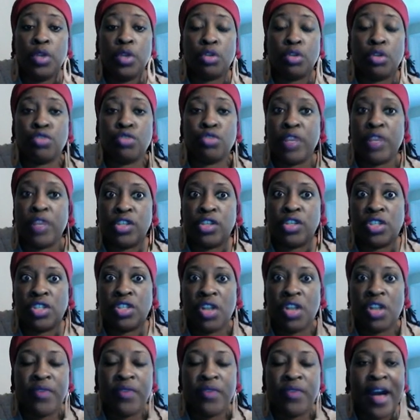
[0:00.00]
stress
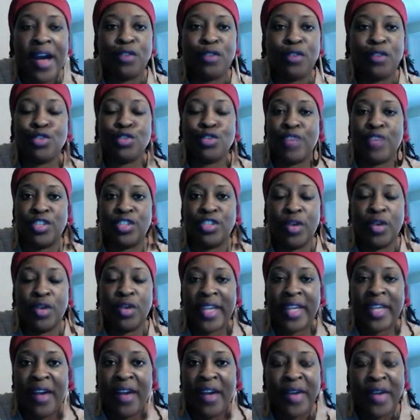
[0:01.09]
yourself out, stress your
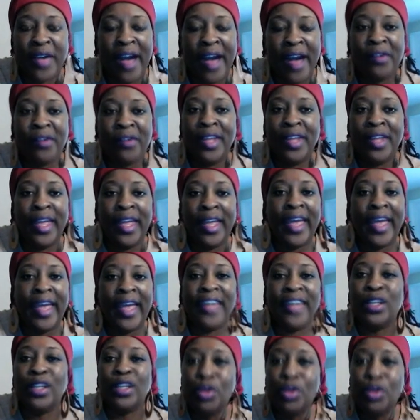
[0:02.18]
account out,
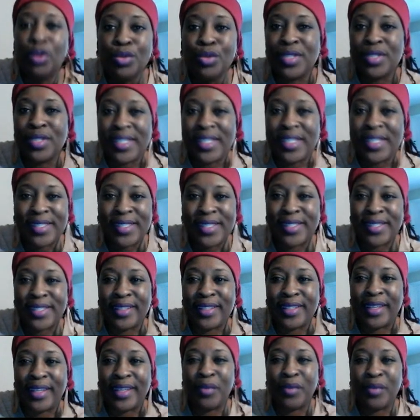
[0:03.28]
and lose
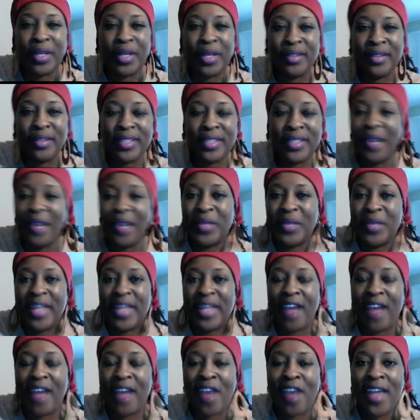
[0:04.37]
consistently. We're done with
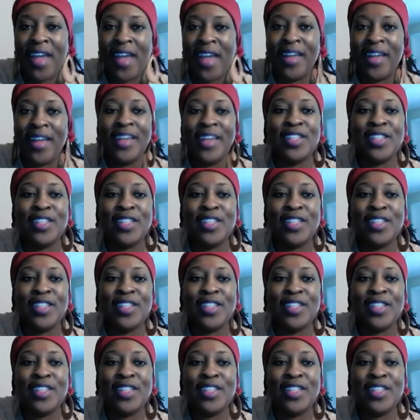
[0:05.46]
that, right?